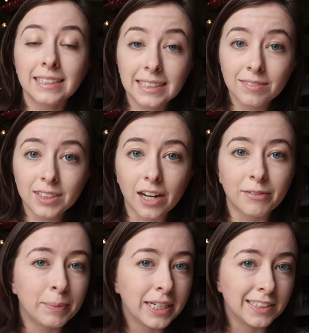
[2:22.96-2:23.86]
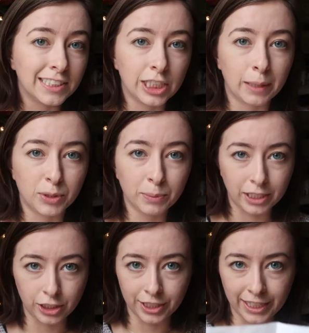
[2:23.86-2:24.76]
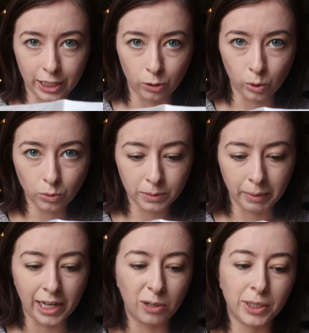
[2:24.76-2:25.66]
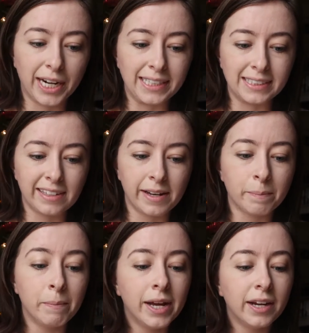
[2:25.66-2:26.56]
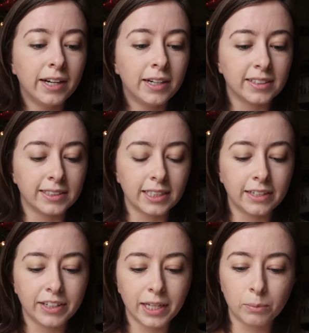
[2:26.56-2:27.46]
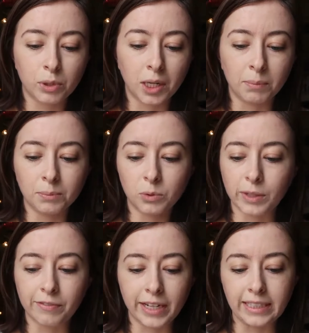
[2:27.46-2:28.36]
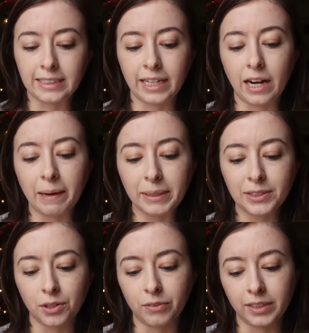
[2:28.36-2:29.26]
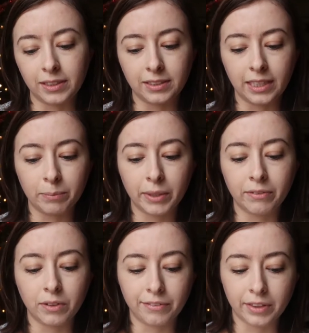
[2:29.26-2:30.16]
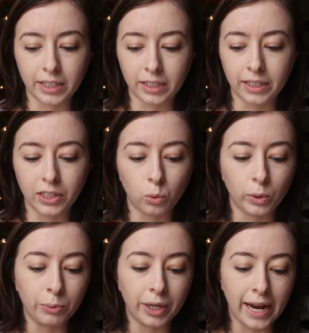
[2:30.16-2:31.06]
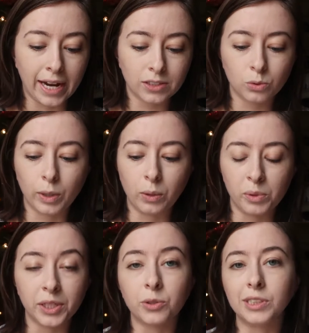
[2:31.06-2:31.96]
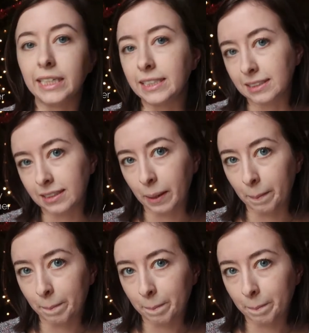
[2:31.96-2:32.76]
Stephen Covey begins the chapter by sharing a quote by Albert Einstein. The significant problems we face cannot be solved at the same level of thinking we were at when we created them.